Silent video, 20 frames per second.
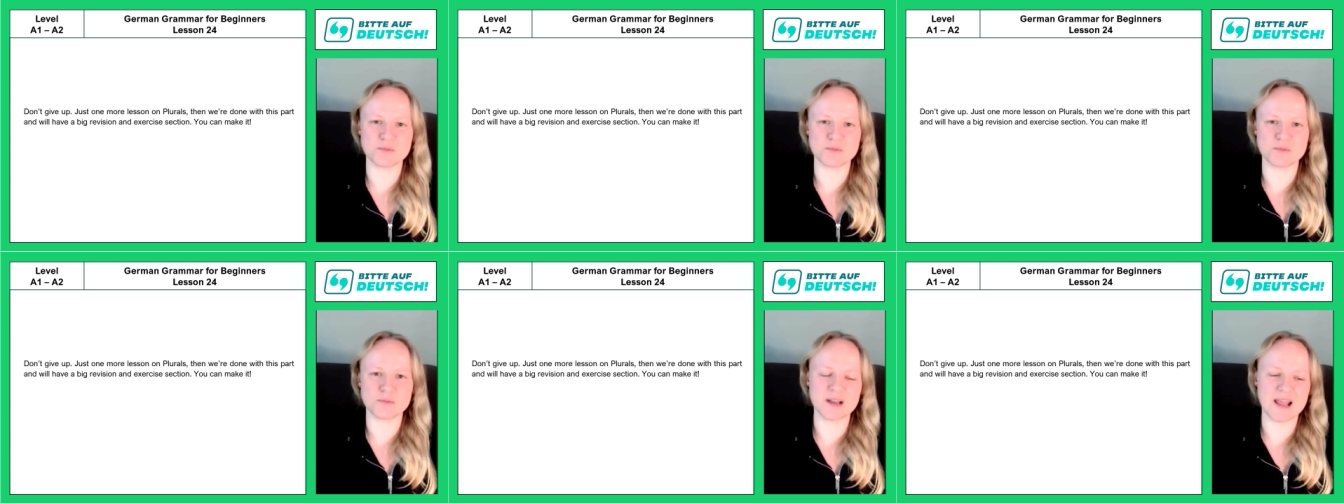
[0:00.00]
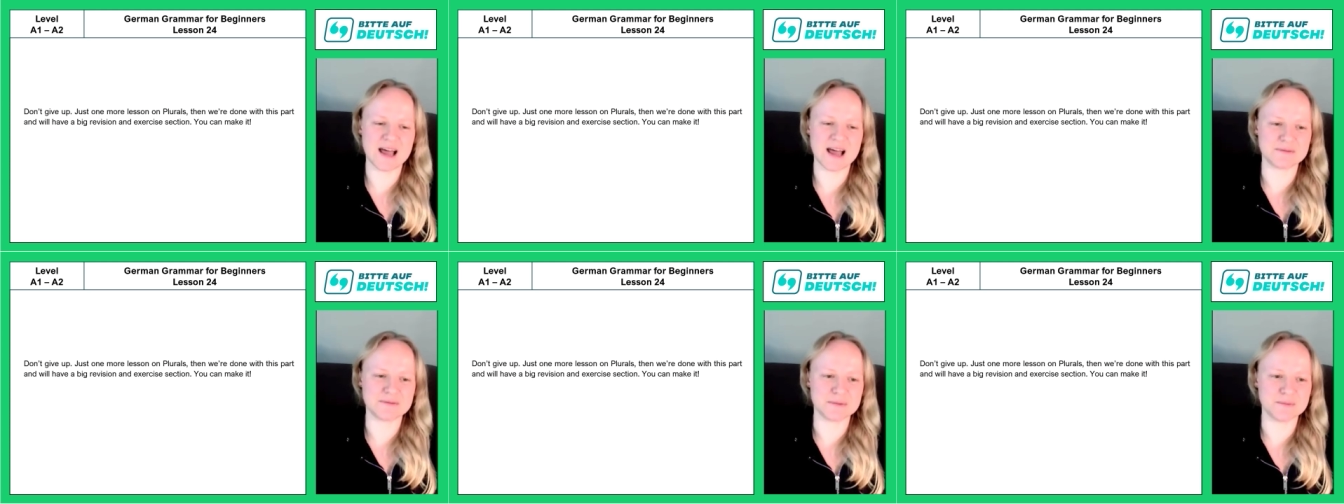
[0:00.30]
and we'll
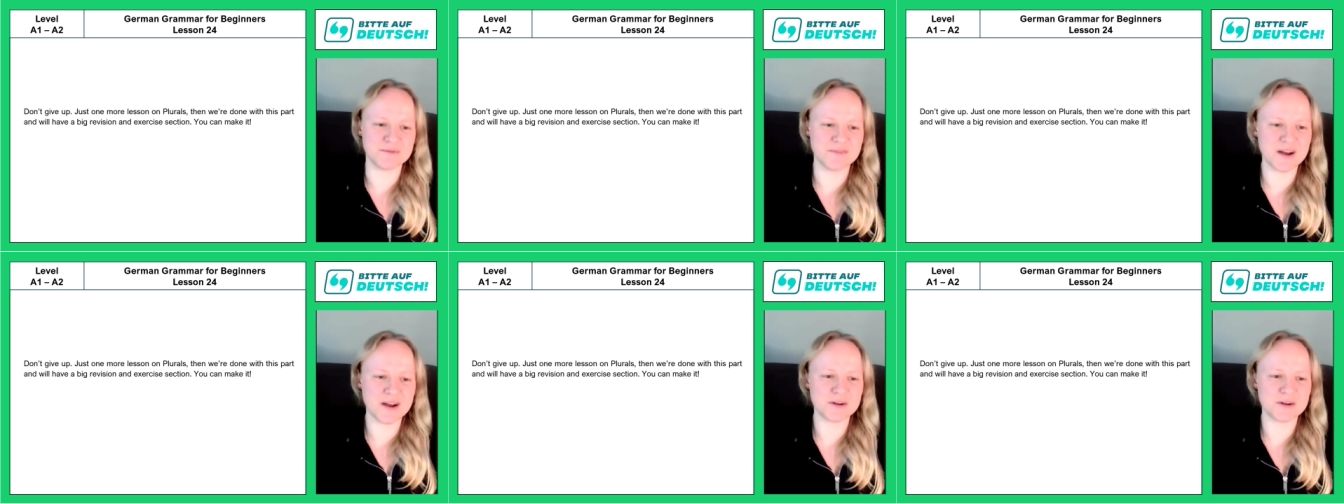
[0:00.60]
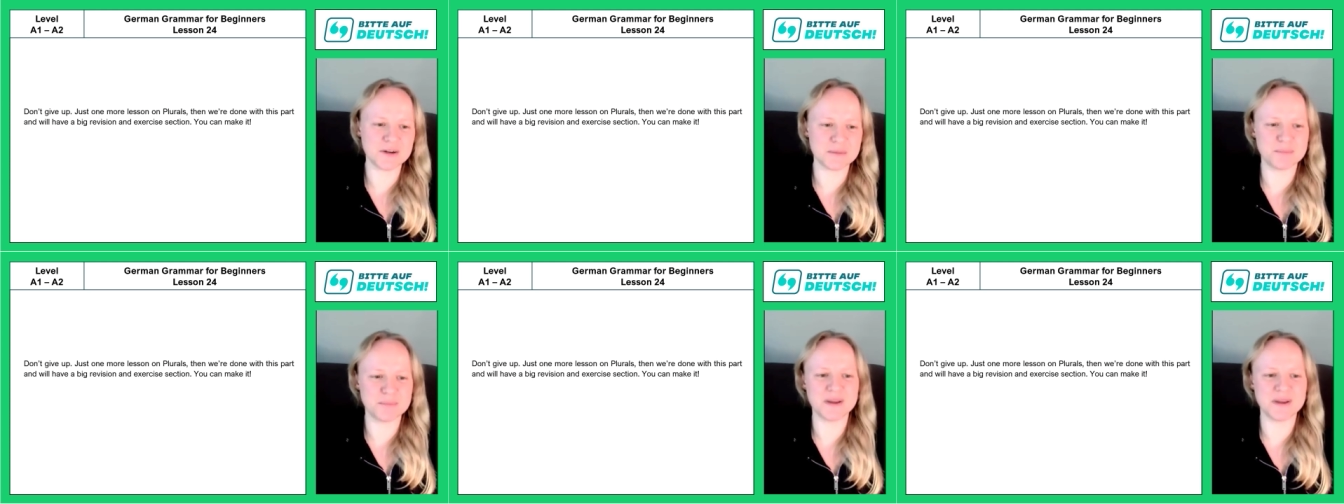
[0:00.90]
have
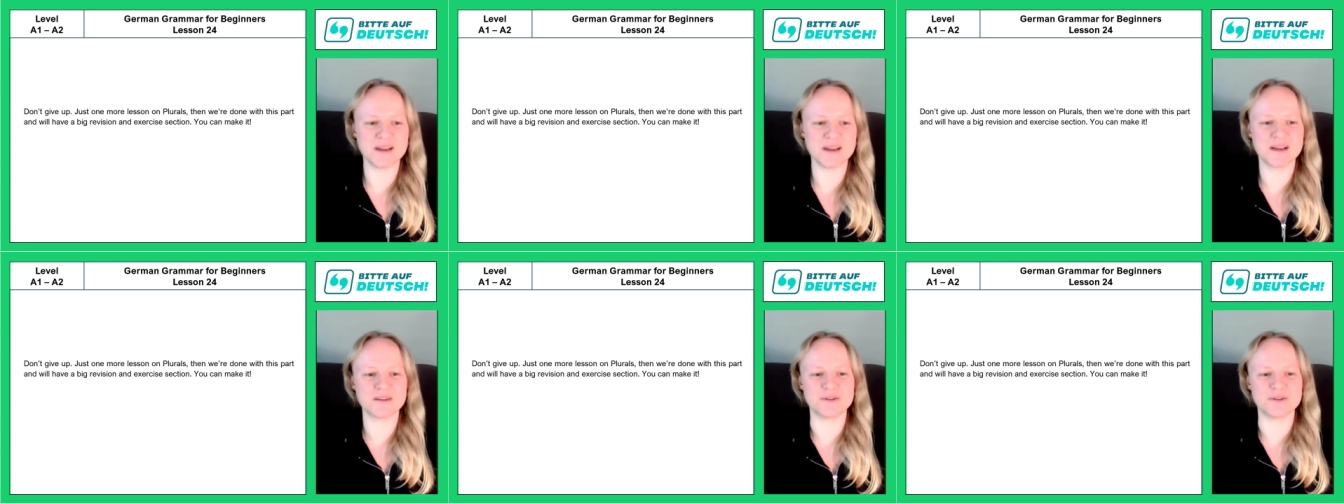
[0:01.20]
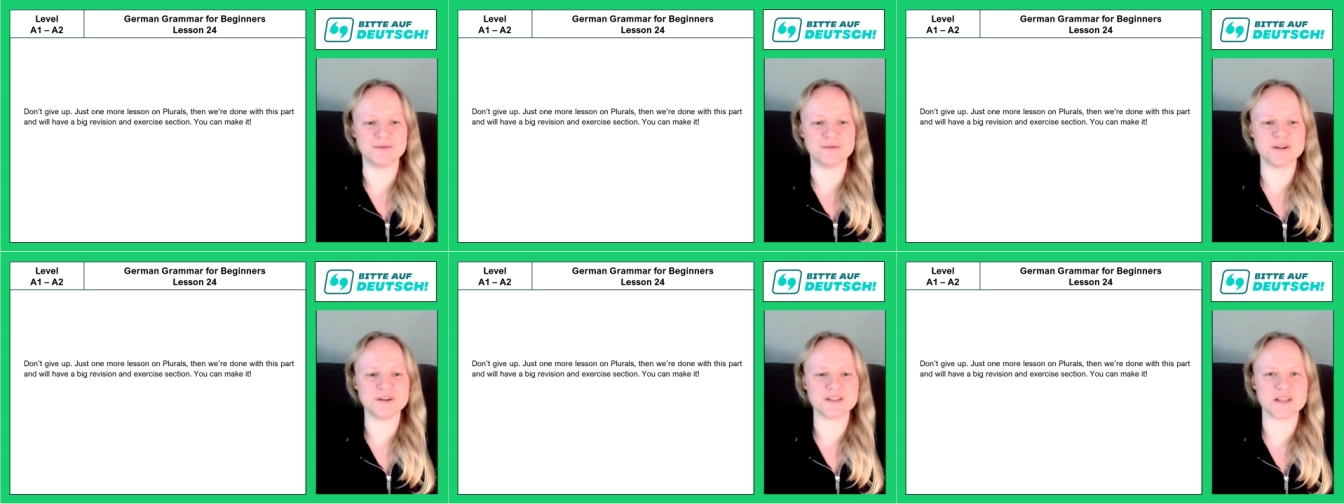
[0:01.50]
very big
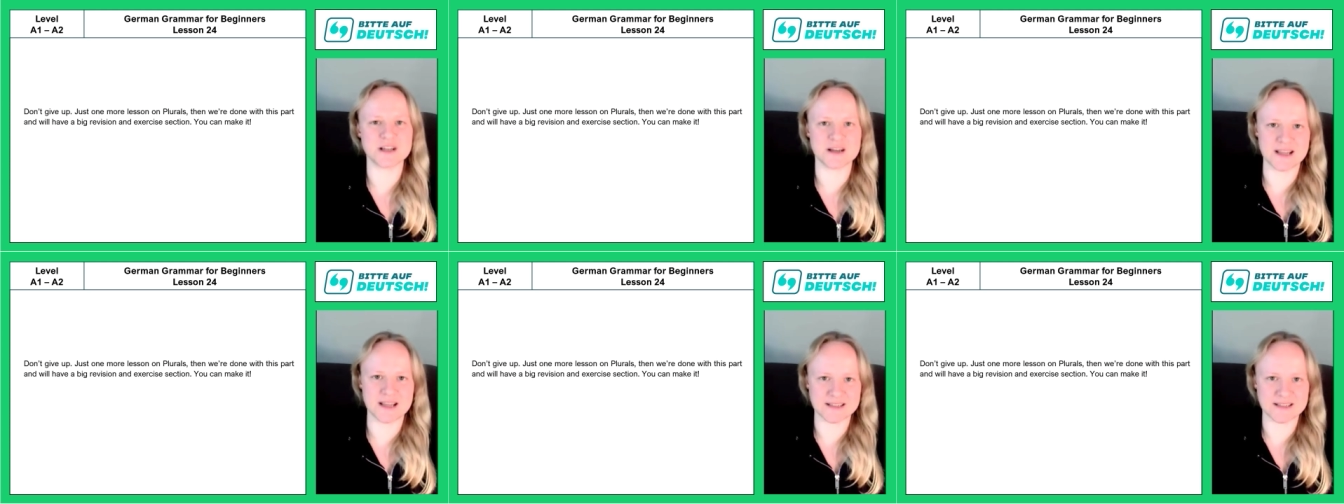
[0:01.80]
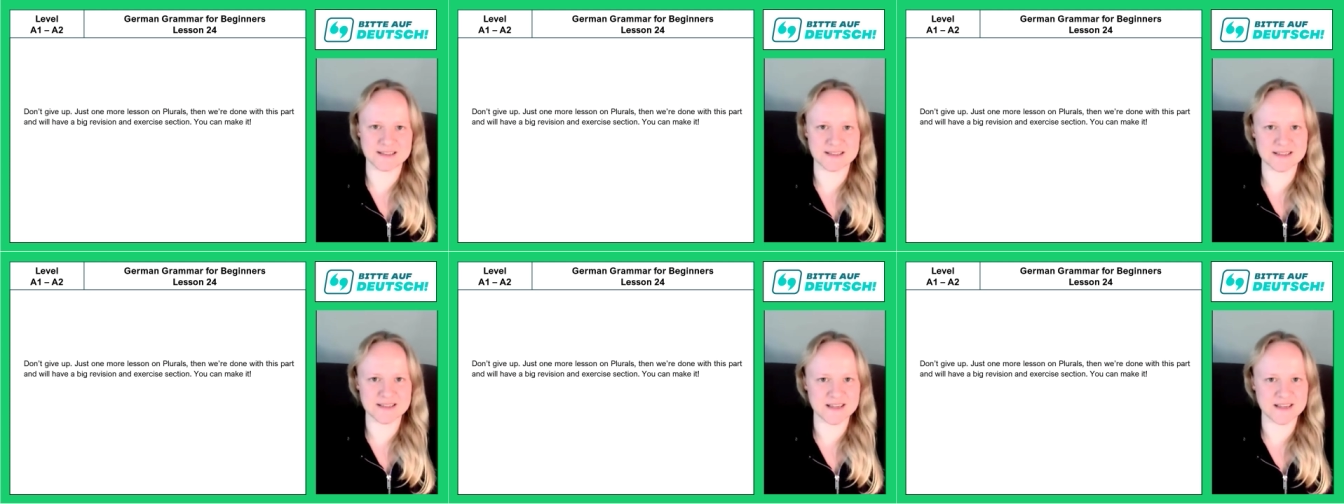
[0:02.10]
revision
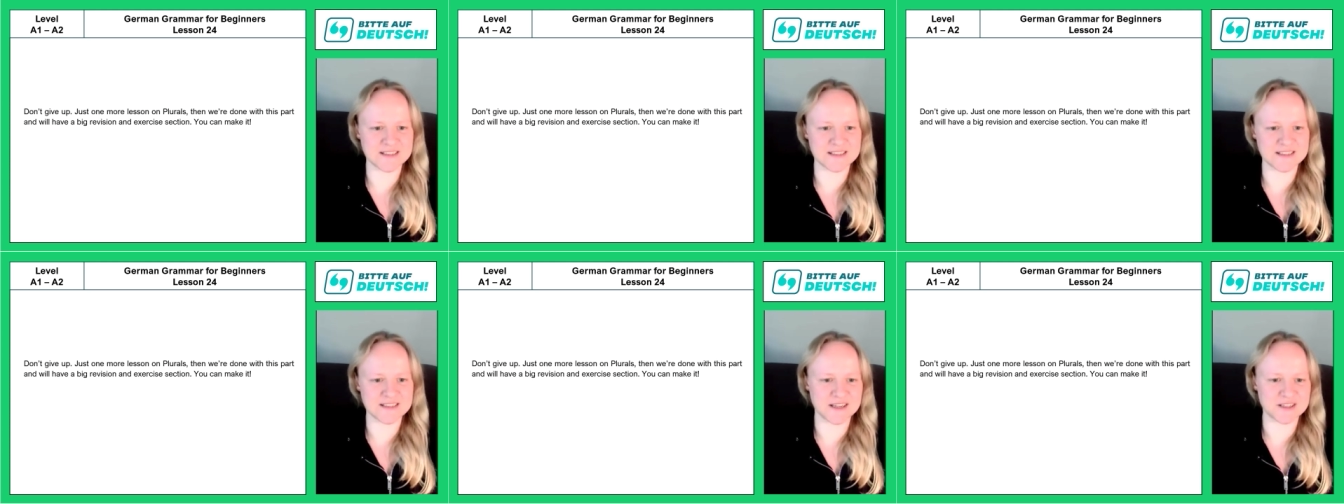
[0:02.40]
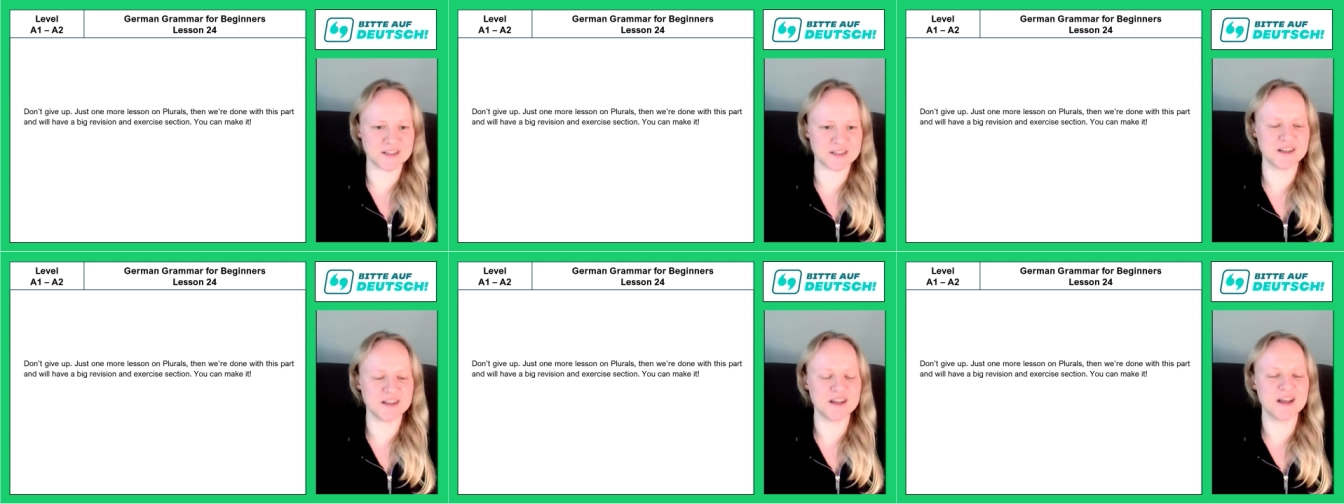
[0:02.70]
exercise
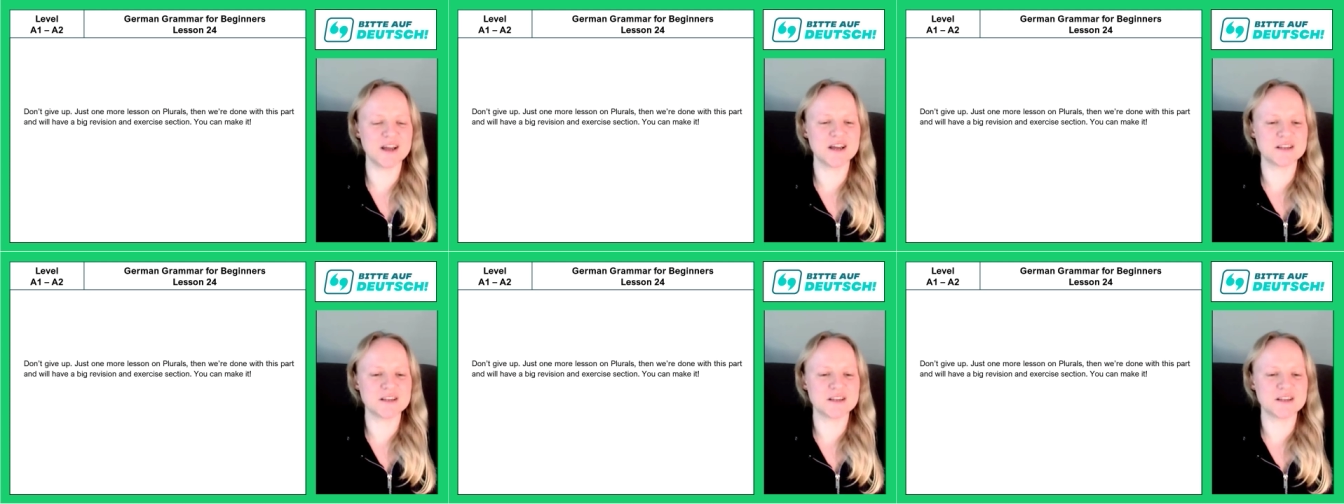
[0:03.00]
section,